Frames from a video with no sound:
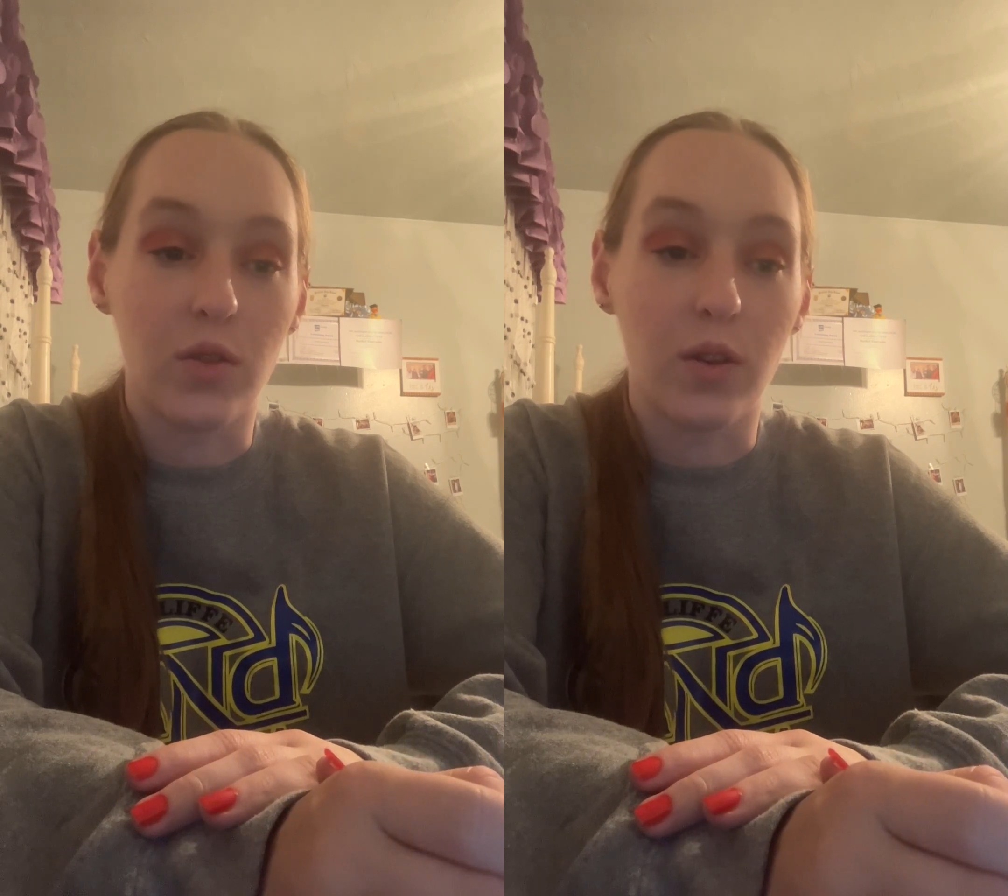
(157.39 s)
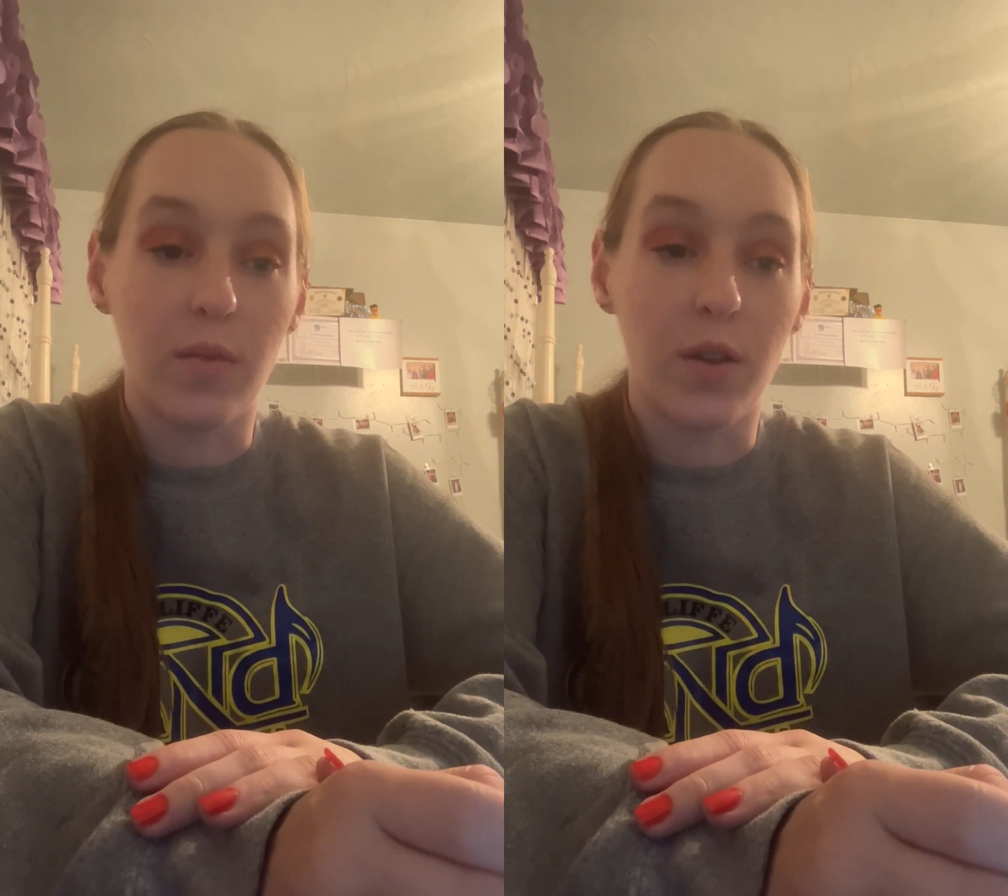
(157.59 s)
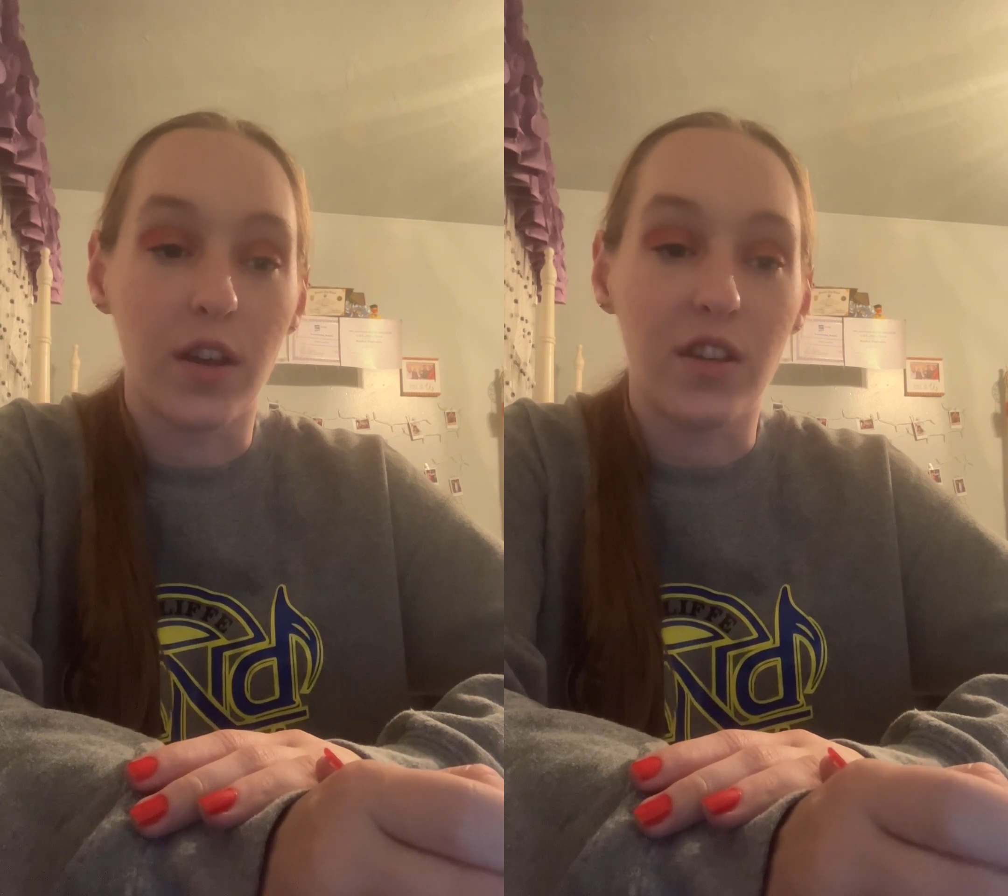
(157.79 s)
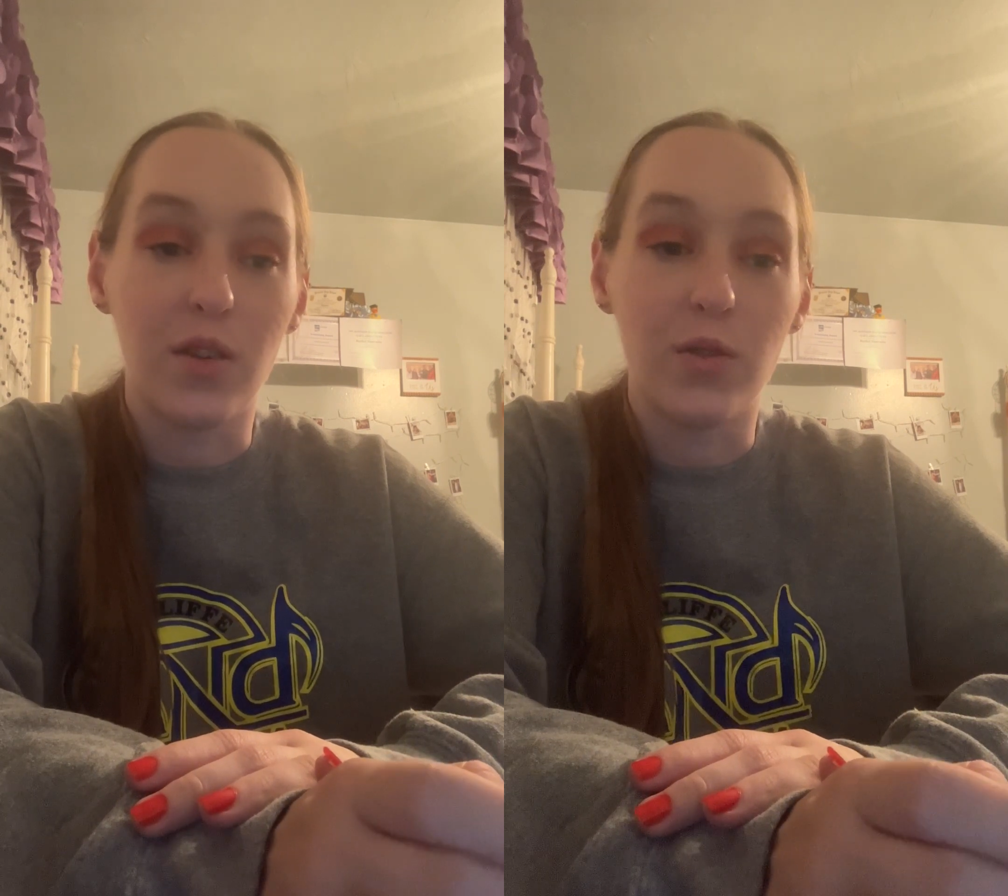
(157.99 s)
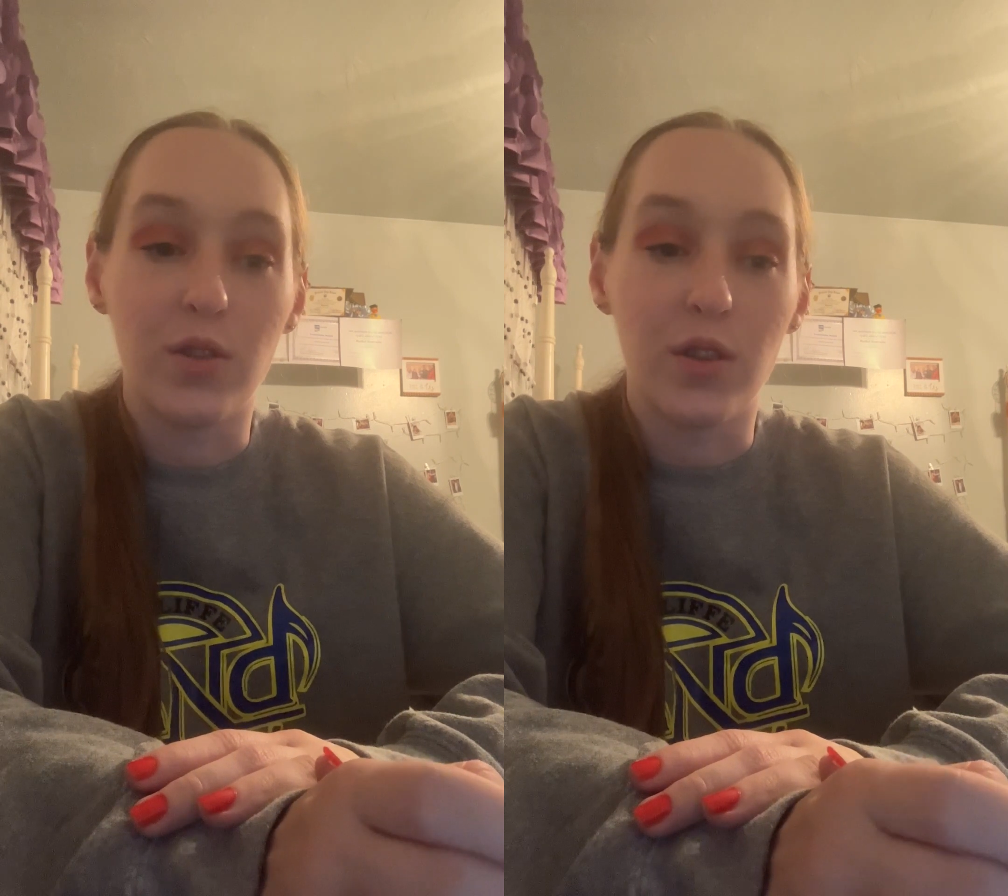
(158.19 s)
so I'm not
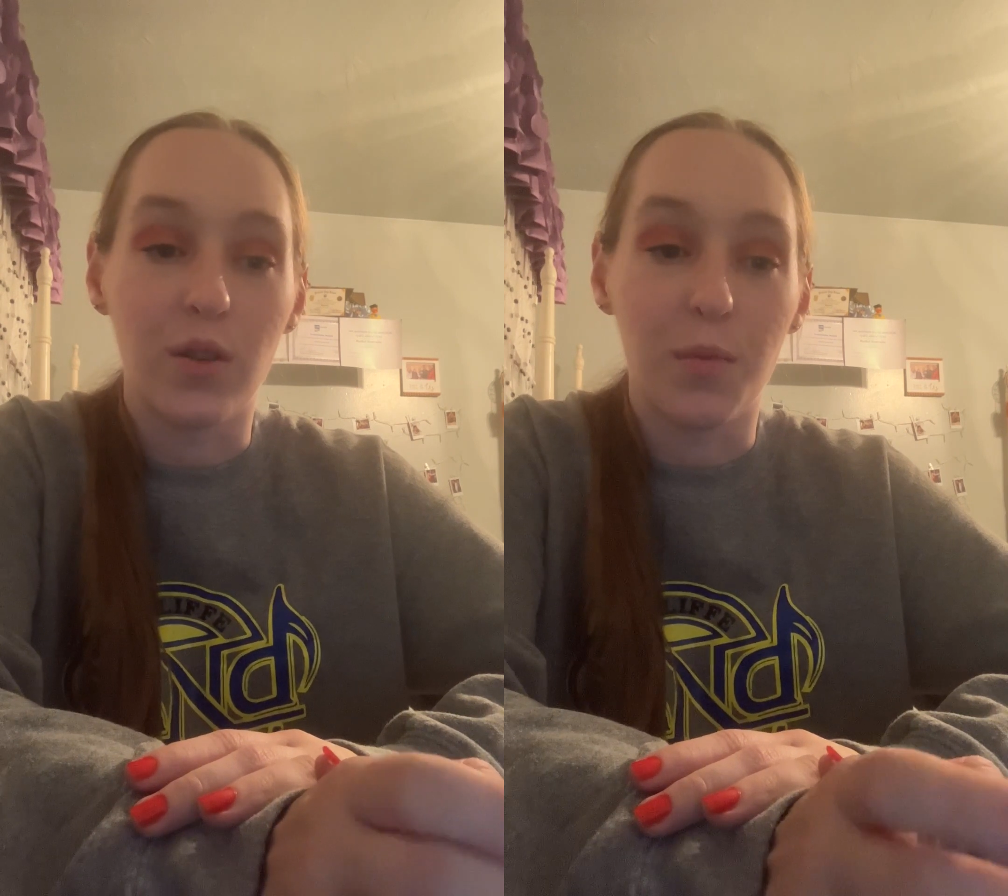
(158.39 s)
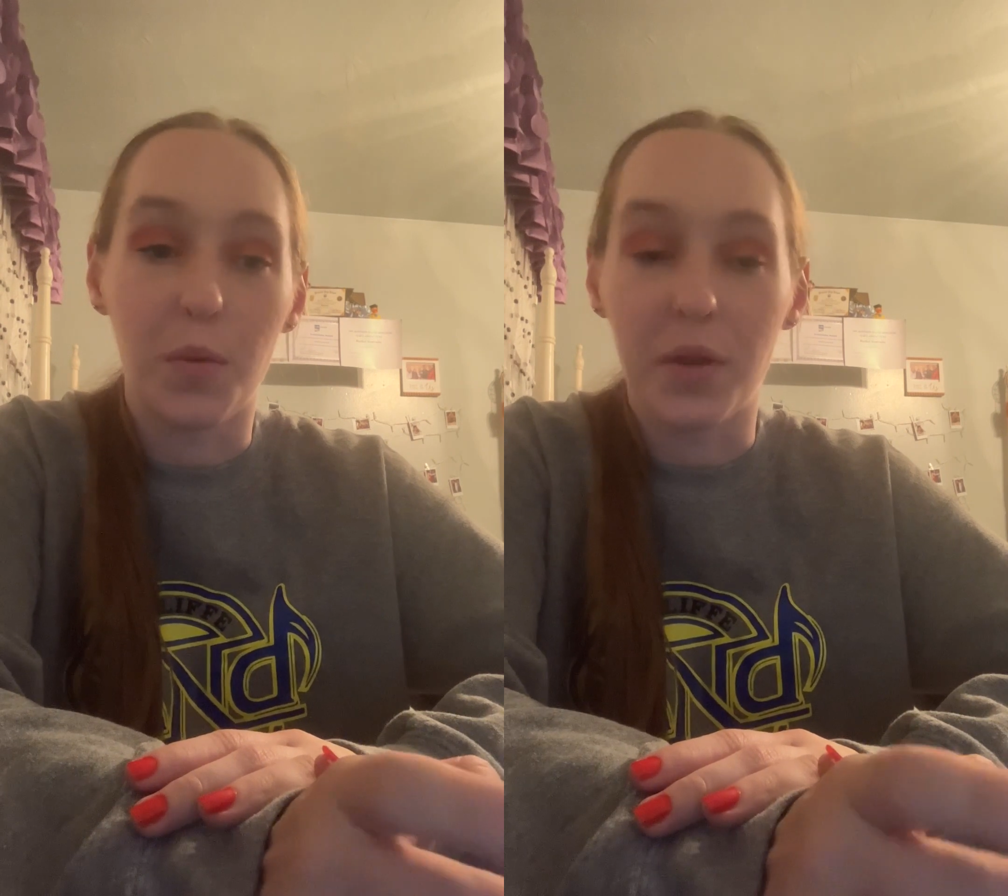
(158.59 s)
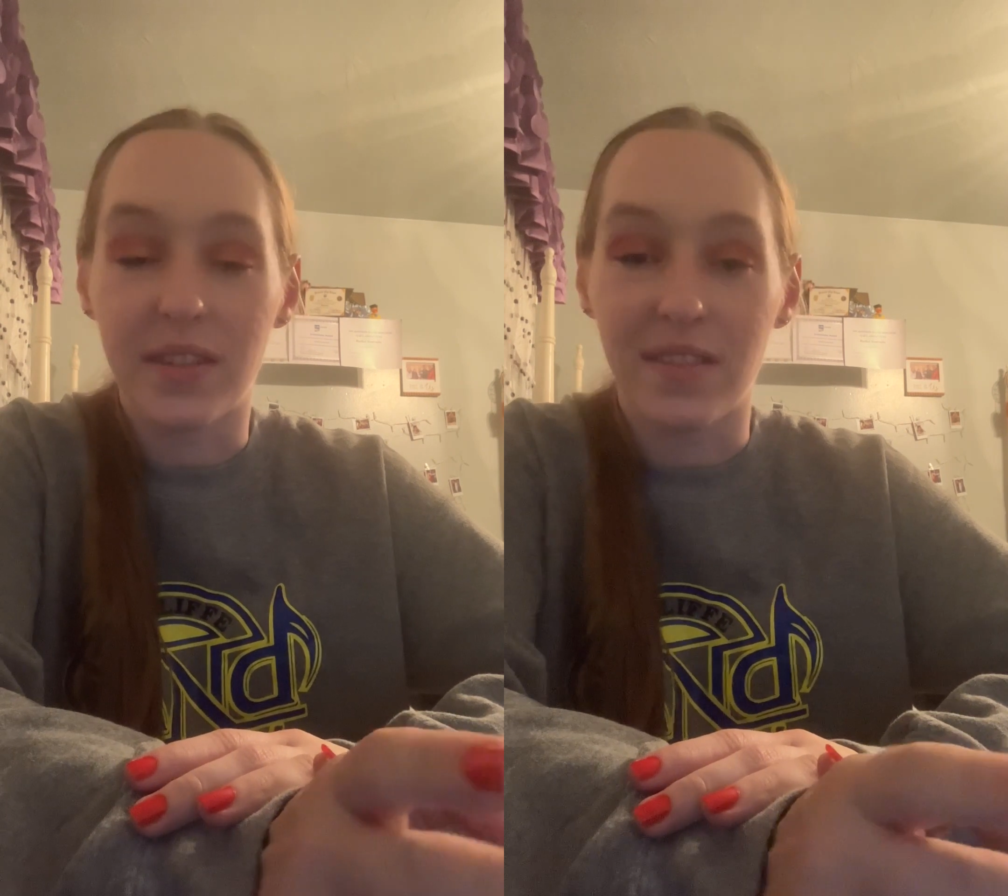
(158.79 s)
used to the moments